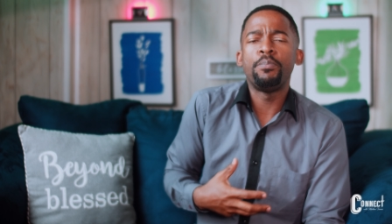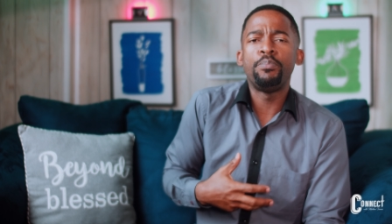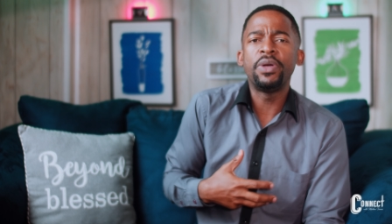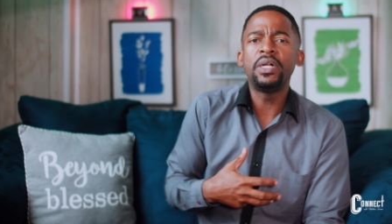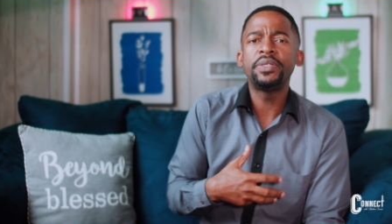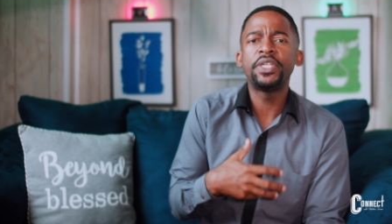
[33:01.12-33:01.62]

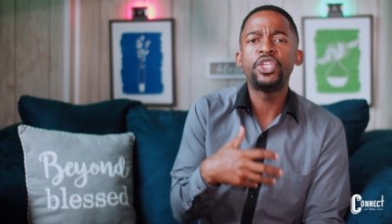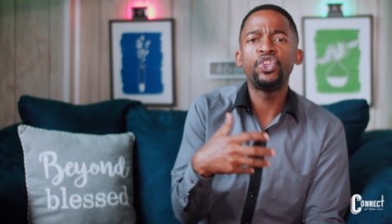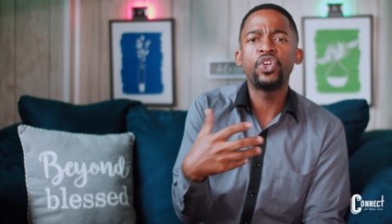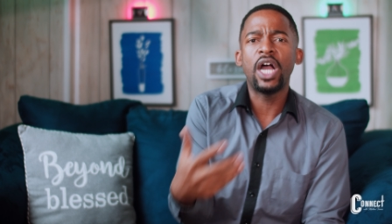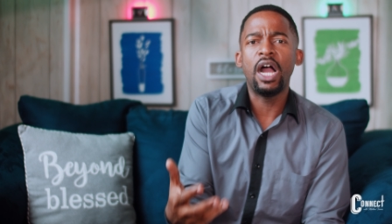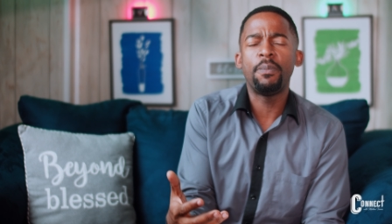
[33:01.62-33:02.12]
building you
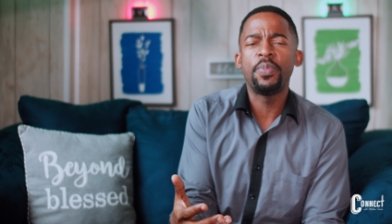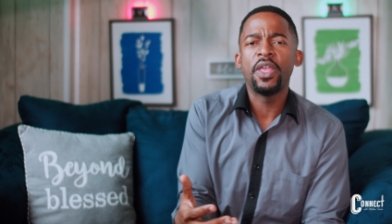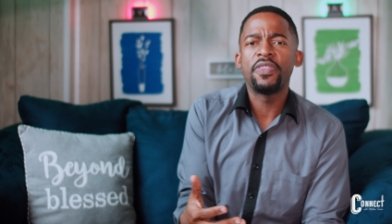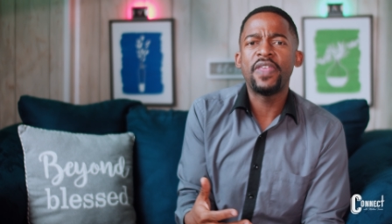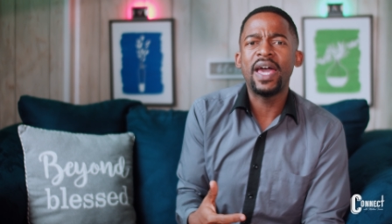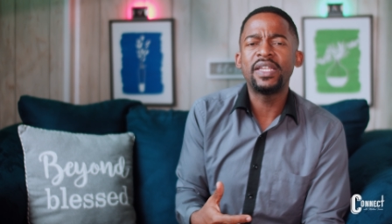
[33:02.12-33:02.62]
up,
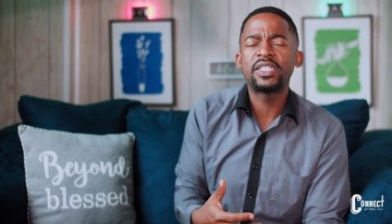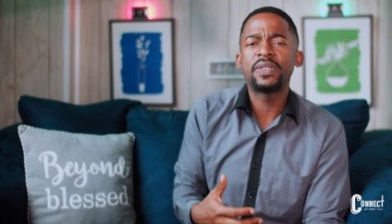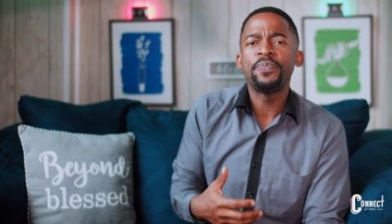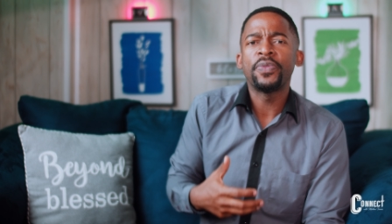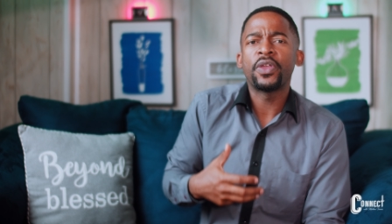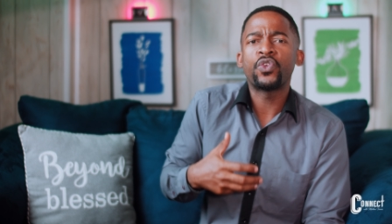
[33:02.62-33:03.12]
that is
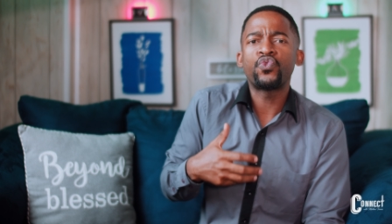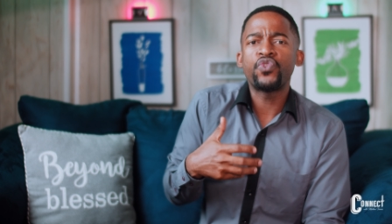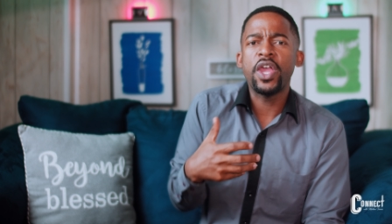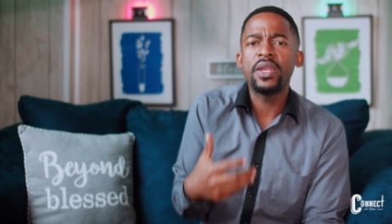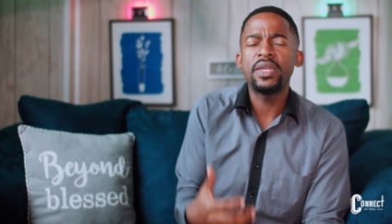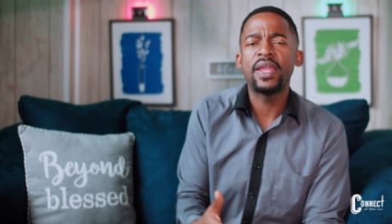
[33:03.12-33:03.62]

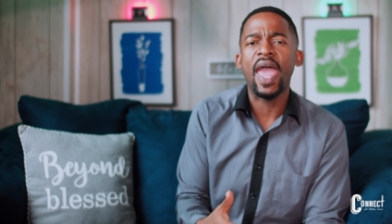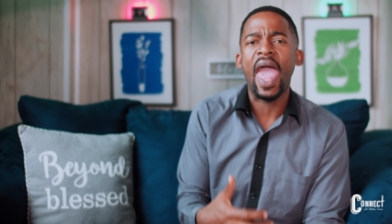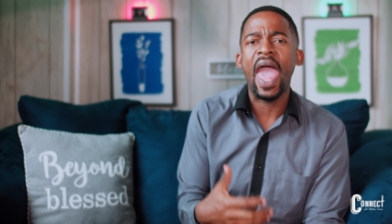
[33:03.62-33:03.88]
creating the